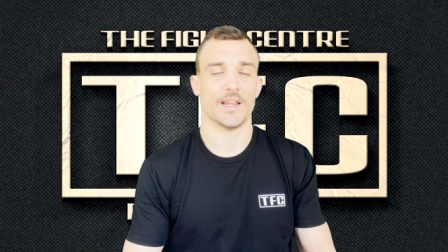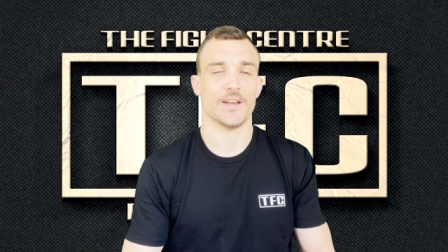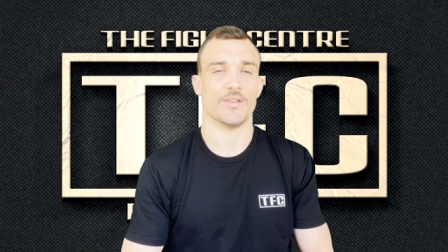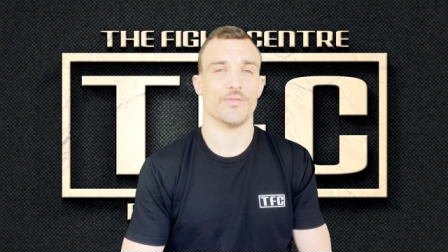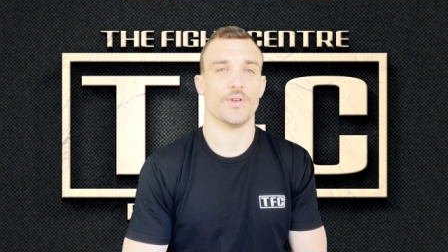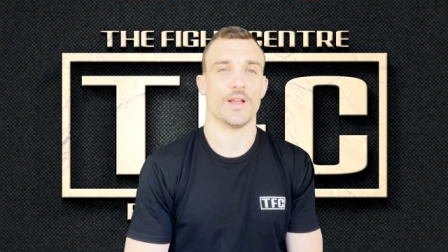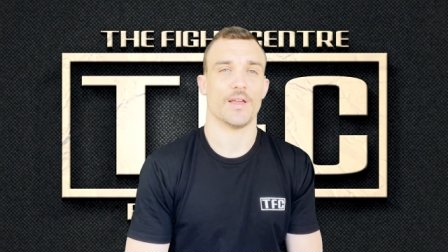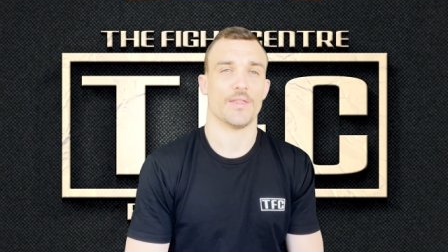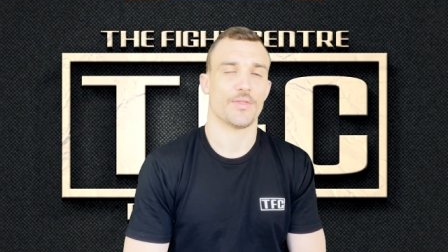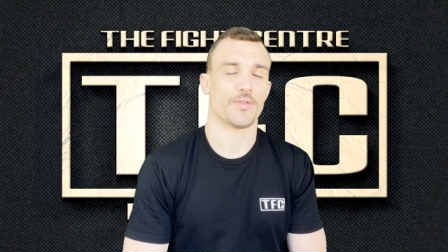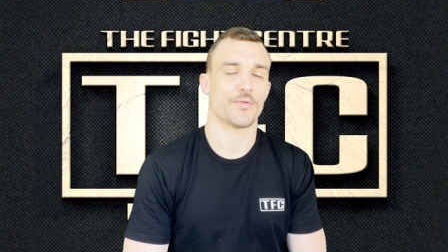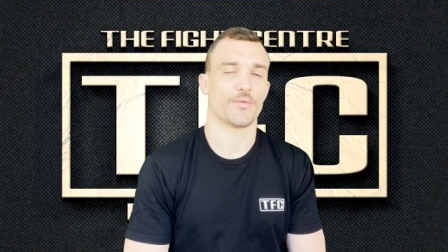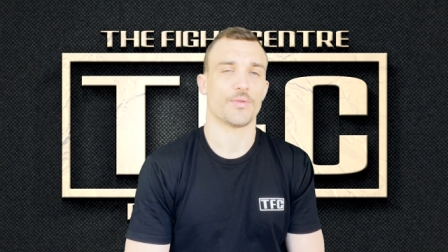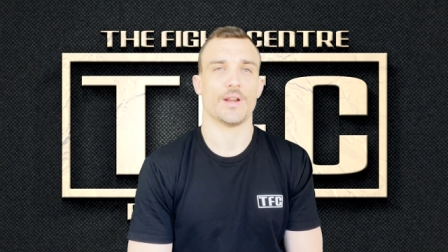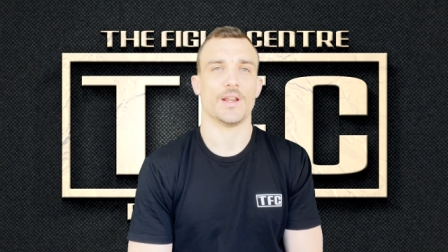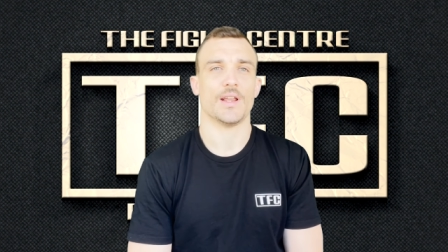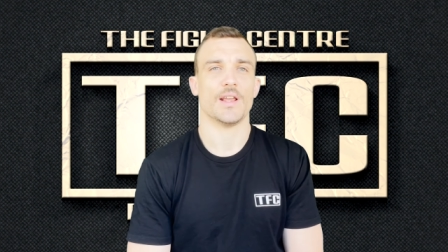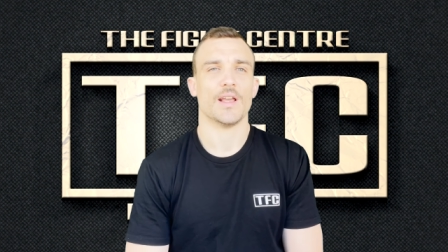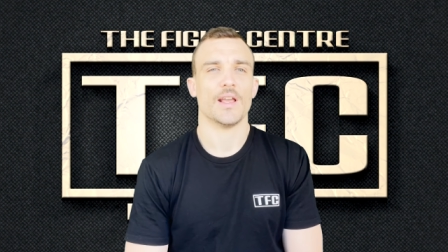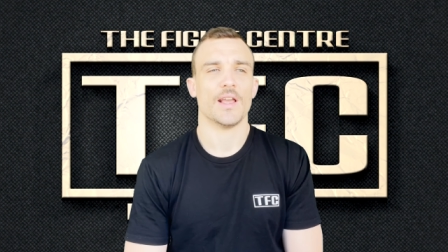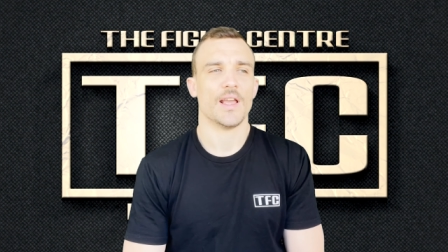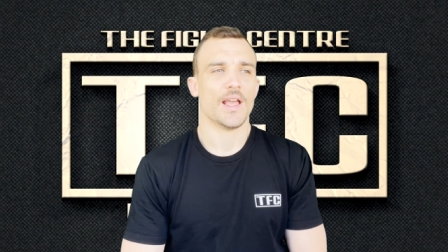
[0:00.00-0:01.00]
round 3.
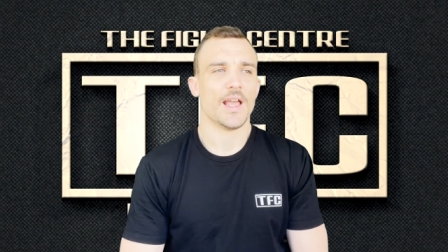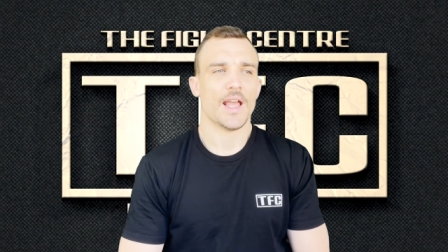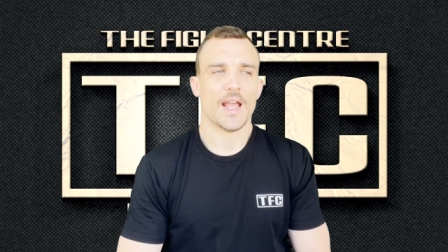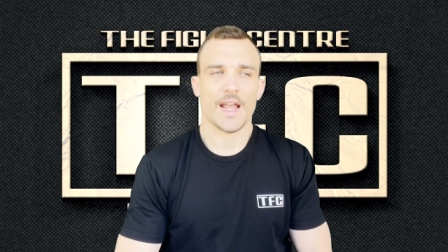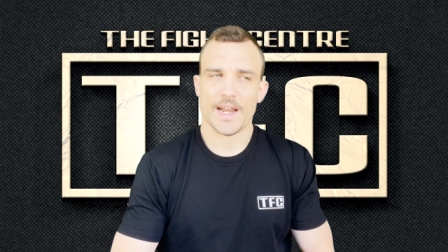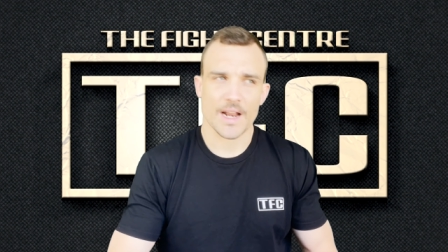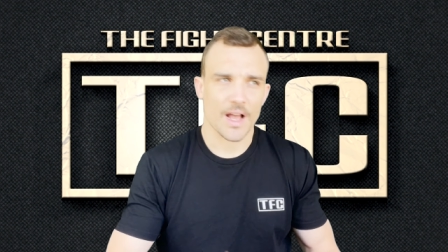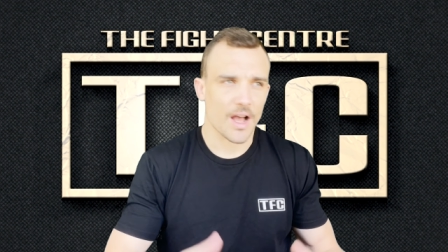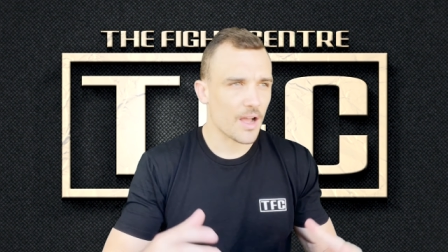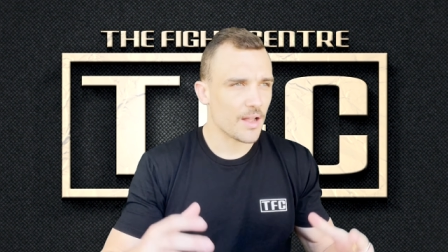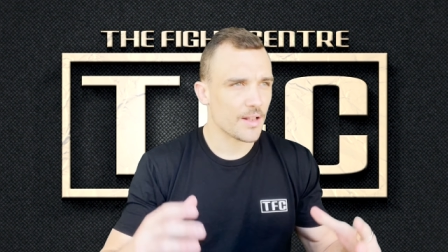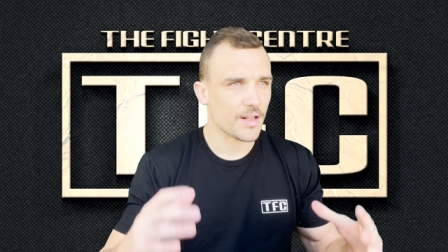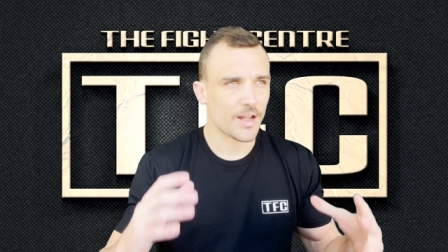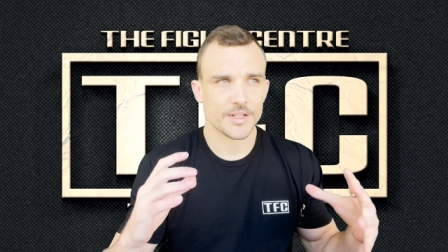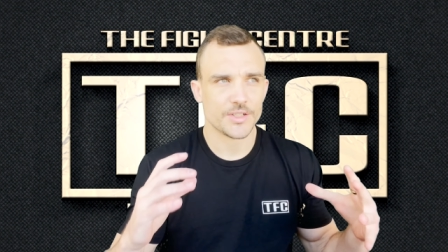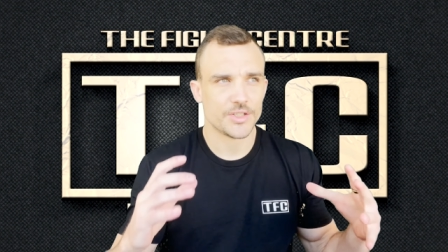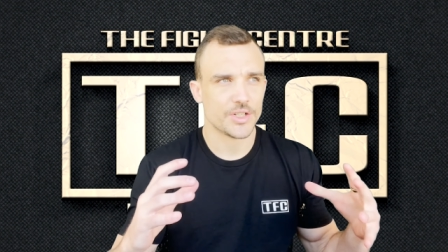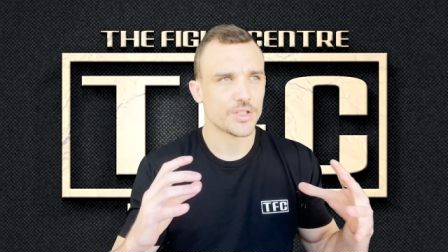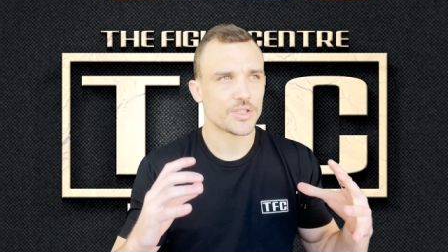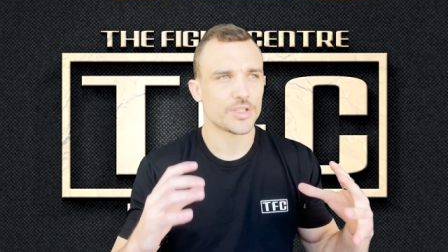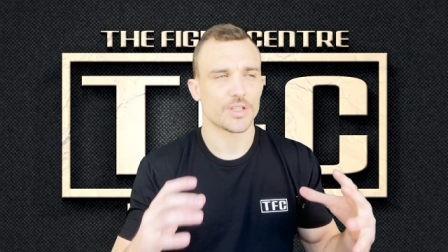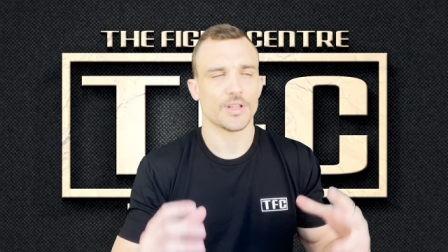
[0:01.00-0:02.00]
And I
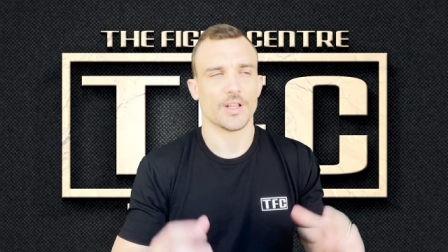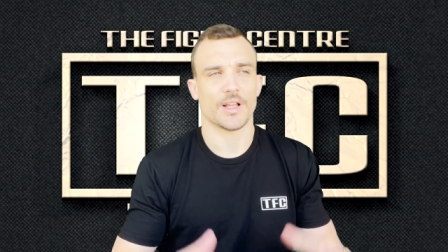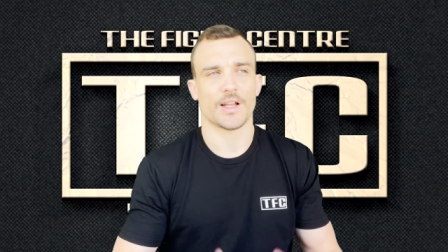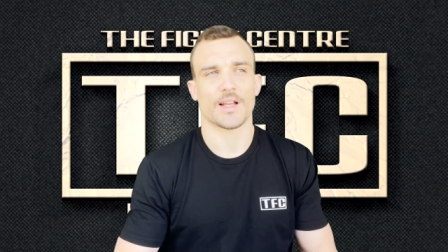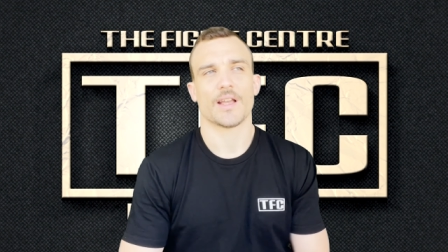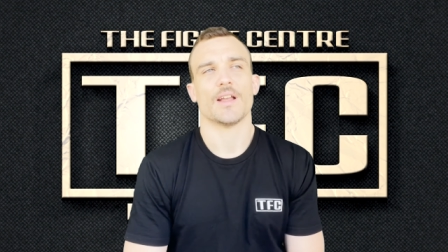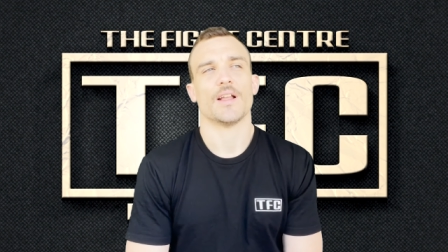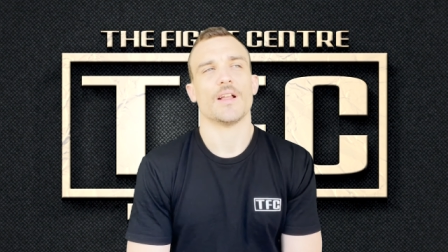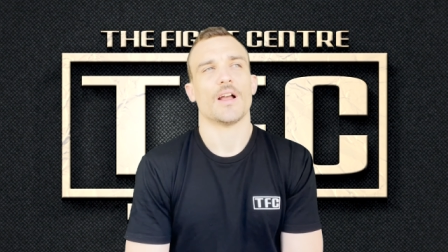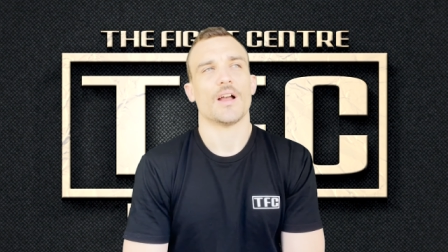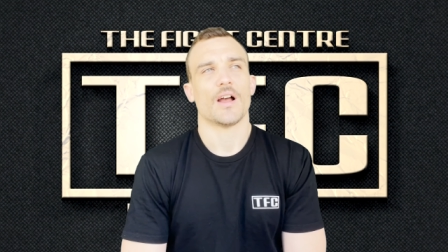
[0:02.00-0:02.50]
just, like,